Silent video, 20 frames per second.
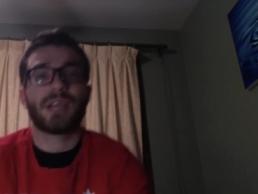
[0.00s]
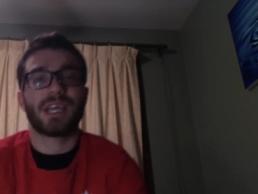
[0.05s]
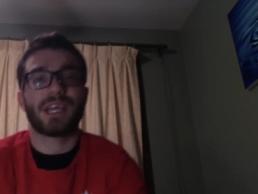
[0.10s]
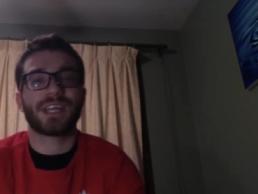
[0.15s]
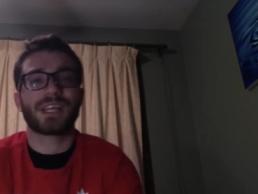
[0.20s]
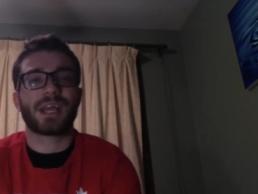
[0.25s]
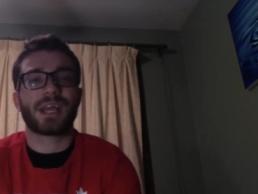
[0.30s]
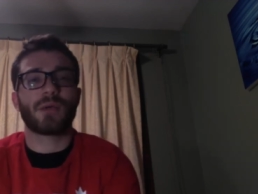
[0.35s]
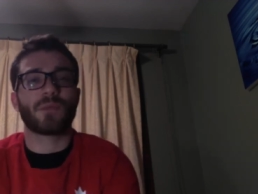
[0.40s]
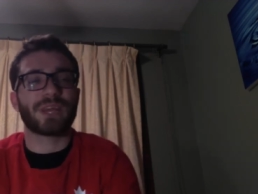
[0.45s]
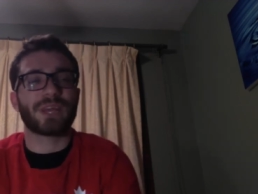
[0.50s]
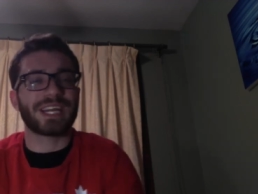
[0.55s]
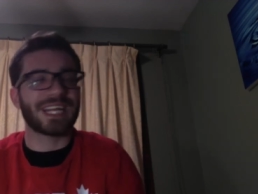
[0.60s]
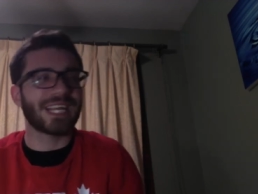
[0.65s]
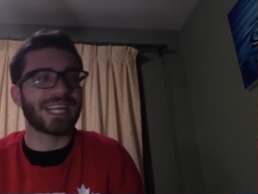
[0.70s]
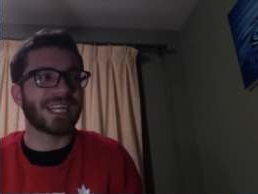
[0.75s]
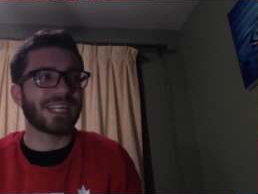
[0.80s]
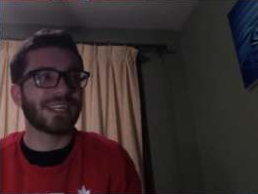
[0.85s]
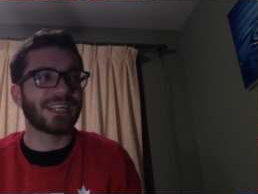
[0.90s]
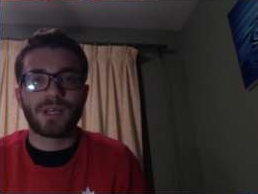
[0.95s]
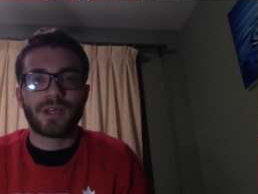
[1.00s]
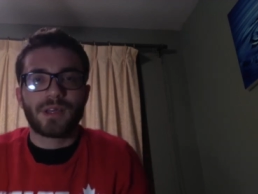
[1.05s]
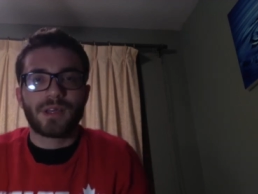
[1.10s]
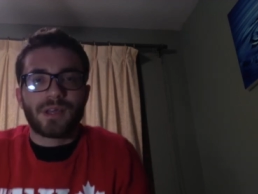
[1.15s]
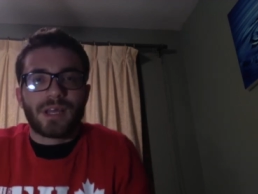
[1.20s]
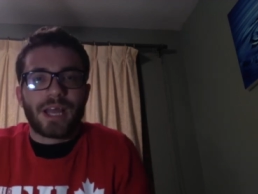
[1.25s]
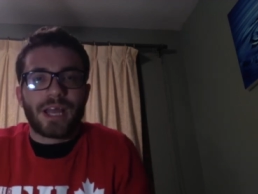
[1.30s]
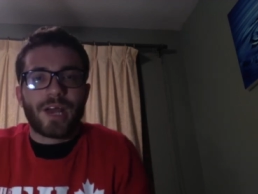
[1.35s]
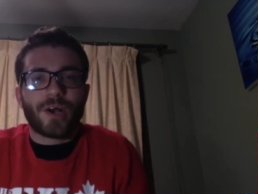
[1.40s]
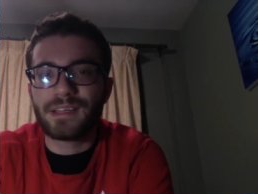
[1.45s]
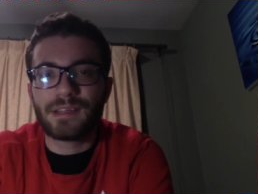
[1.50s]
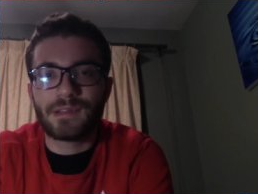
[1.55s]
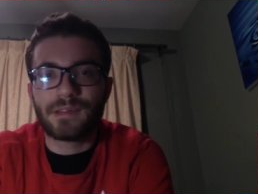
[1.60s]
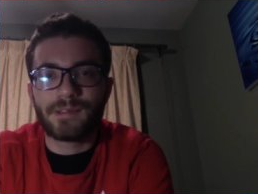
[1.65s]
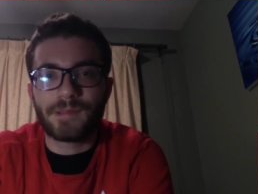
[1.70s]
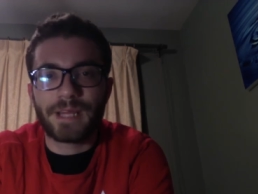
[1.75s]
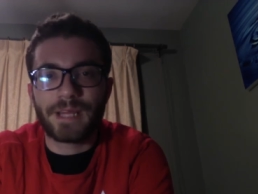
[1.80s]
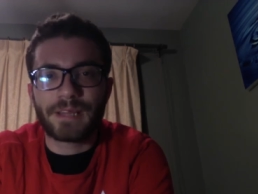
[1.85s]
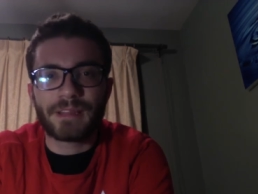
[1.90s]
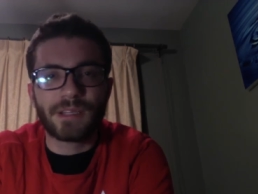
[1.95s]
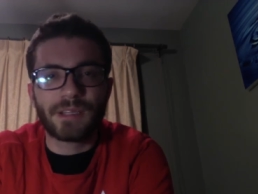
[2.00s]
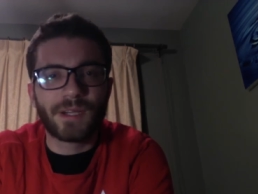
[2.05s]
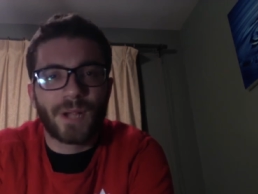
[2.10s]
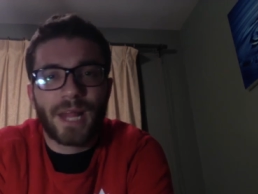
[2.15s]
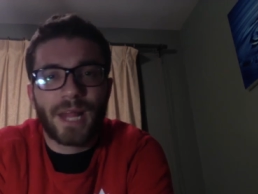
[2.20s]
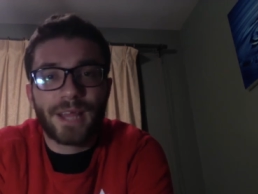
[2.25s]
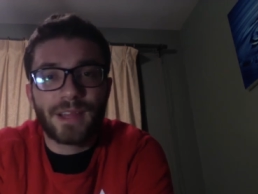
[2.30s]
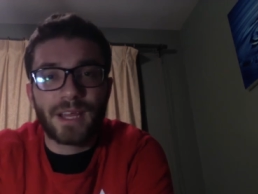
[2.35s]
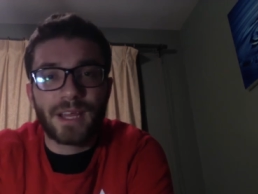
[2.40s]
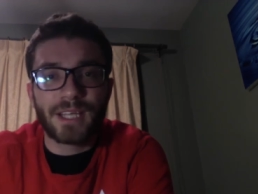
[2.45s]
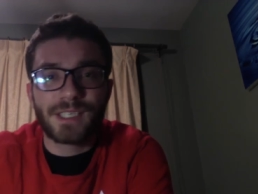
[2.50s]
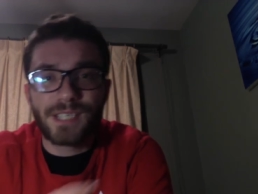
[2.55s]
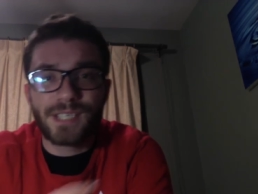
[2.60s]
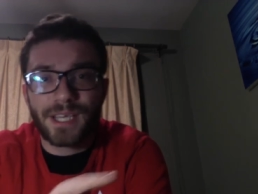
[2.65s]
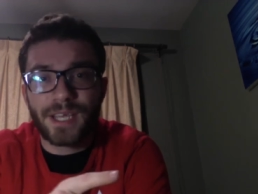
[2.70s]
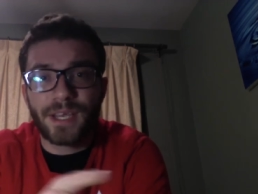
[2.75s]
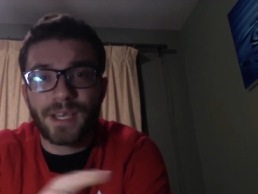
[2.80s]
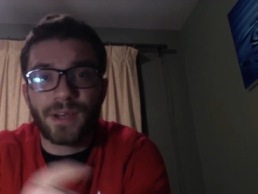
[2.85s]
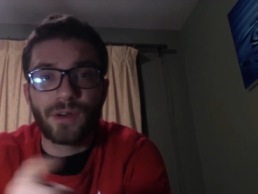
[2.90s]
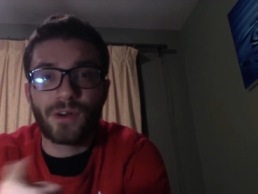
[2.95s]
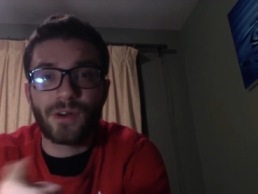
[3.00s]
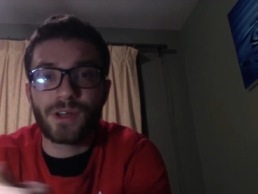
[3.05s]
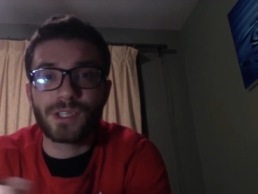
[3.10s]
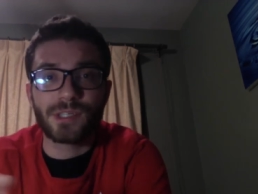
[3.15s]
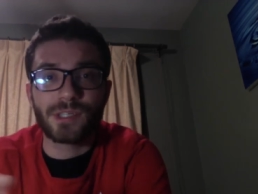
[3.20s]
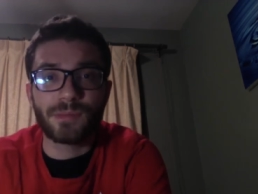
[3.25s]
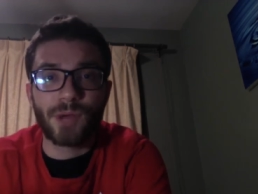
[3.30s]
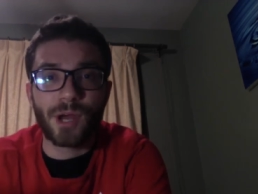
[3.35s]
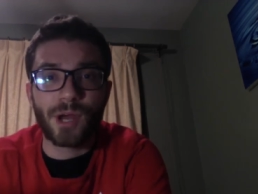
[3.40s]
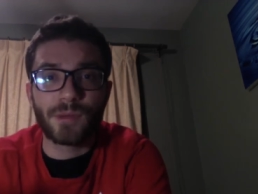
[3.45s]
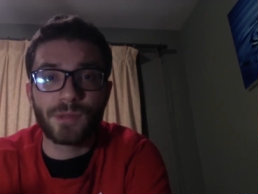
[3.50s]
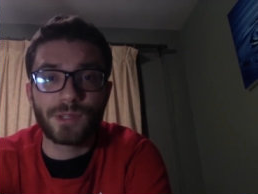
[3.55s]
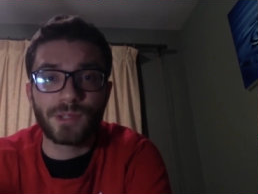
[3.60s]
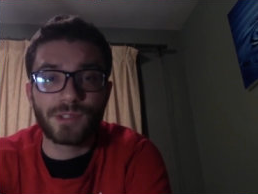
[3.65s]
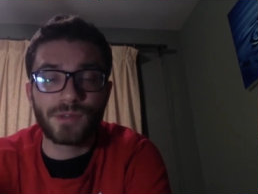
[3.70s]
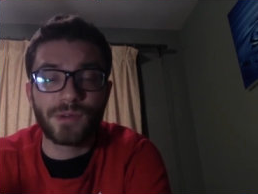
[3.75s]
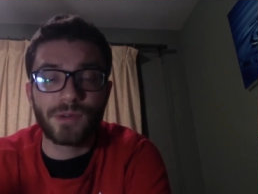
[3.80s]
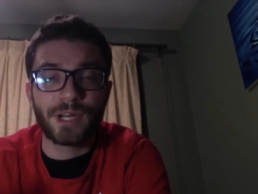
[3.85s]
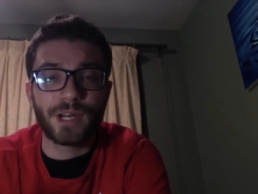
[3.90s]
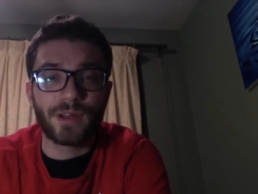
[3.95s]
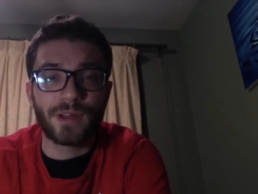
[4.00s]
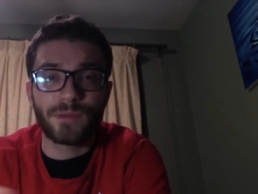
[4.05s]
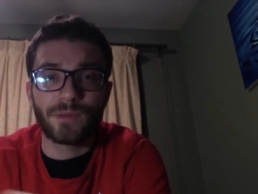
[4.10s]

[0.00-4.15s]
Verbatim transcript: and that we need help like the little headlines ticking across the bottom of the screen uh,